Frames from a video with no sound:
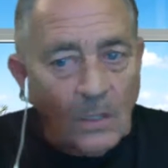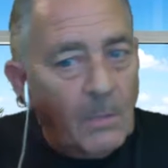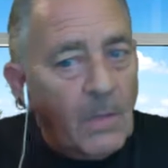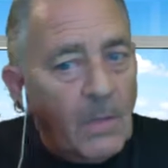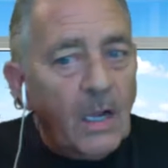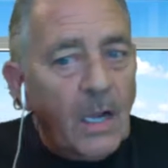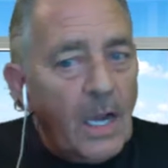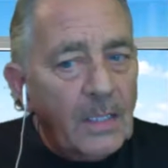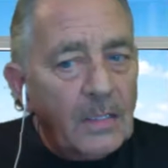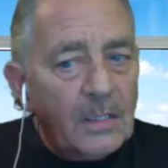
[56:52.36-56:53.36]
Come on,
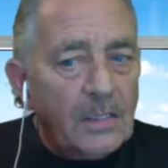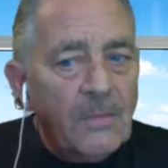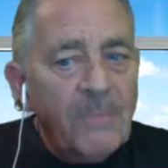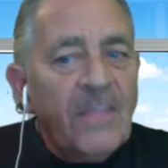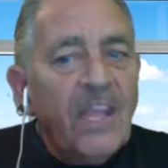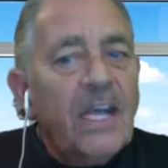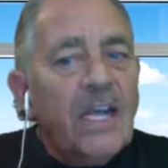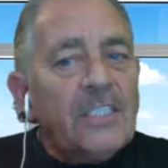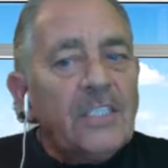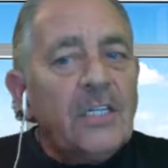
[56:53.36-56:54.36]
guys.
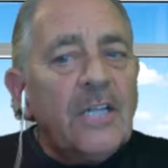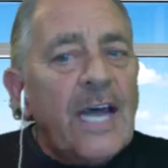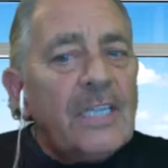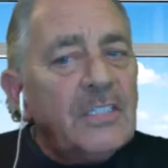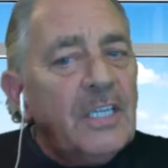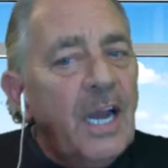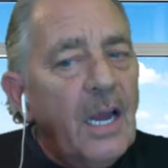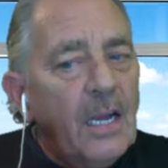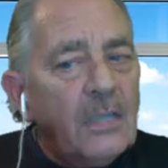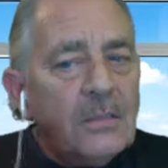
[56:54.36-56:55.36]
It's your last
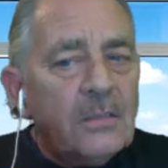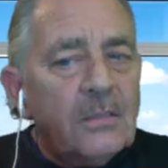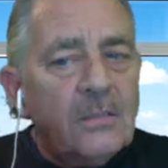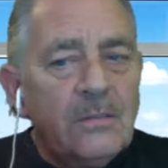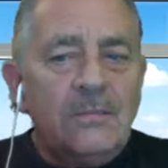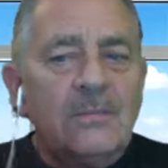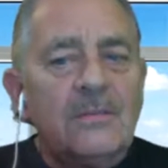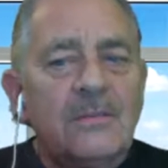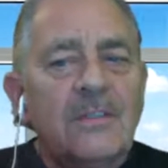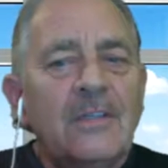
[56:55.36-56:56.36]
chance.
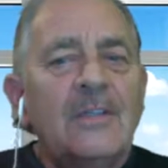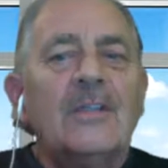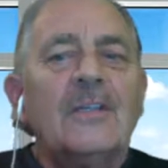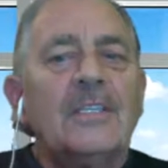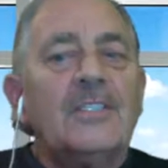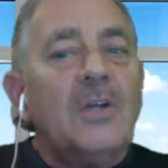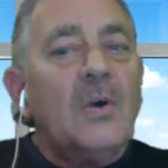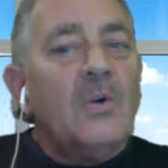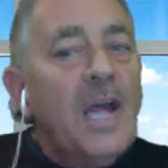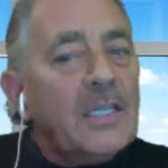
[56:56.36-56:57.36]
There's
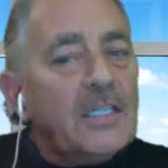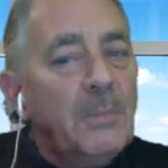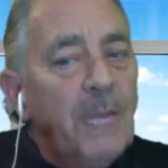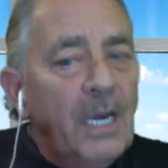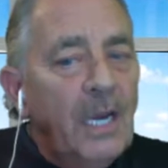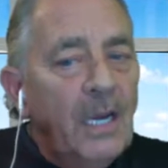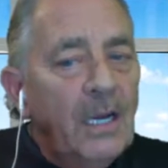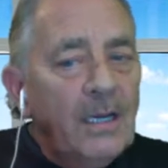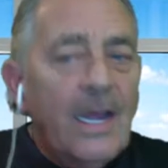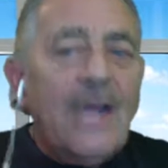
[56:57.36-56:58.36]
no next meeting
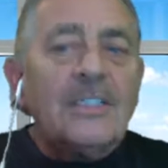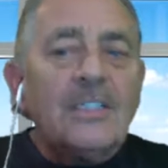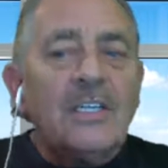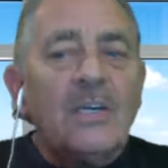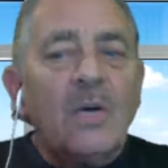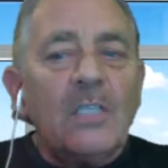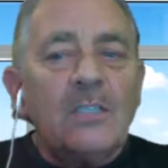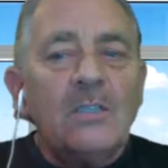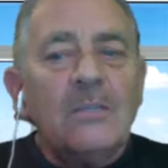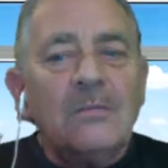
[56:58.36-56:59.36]
to answer the
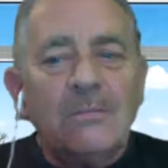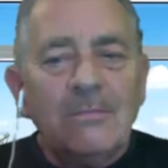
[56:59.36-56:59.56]
question.